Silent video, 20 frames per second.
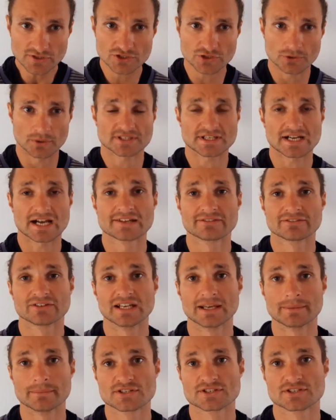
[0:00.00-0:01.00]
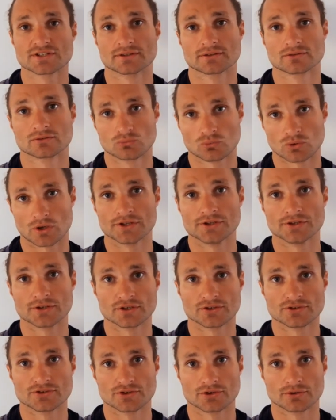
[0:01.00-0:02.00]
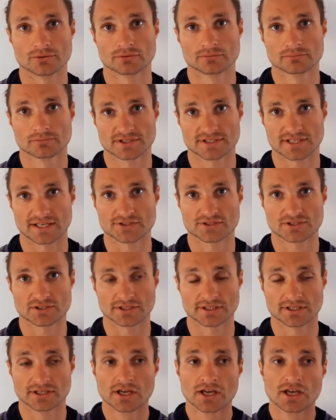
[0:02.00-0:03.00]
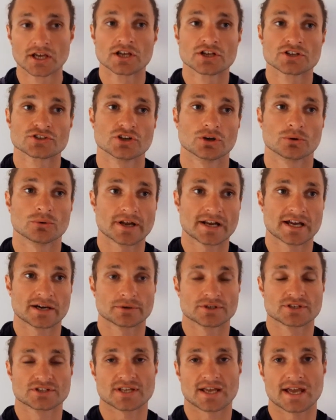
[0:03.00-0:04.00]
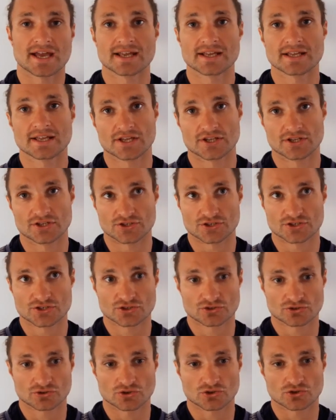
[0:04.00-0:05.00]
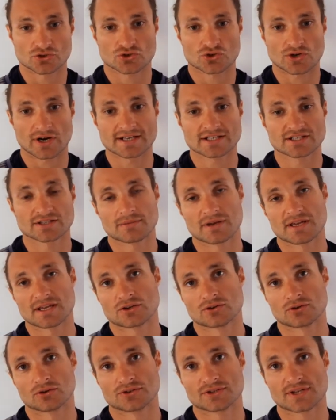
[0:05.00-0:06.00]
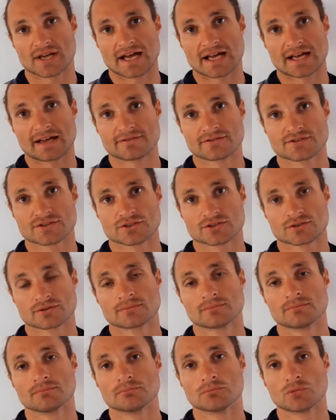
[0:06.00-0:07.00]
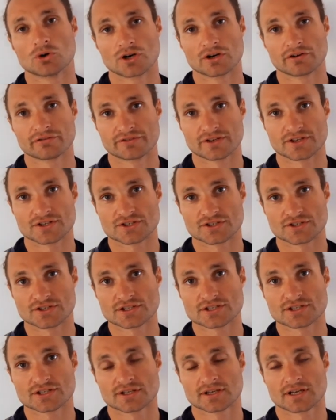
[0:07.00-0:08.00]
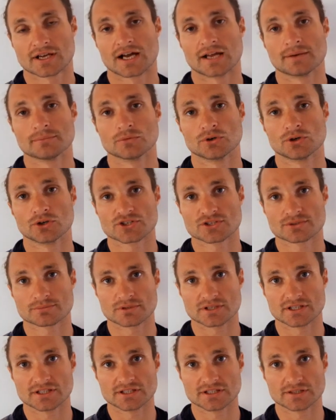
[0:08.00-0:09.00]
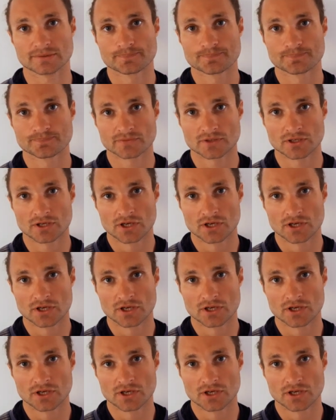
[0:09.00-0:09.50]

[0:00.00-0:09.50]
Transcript: So it's kind of limiting what you can do potentially. So what I would say is try to make your dives more efficient and more speedy.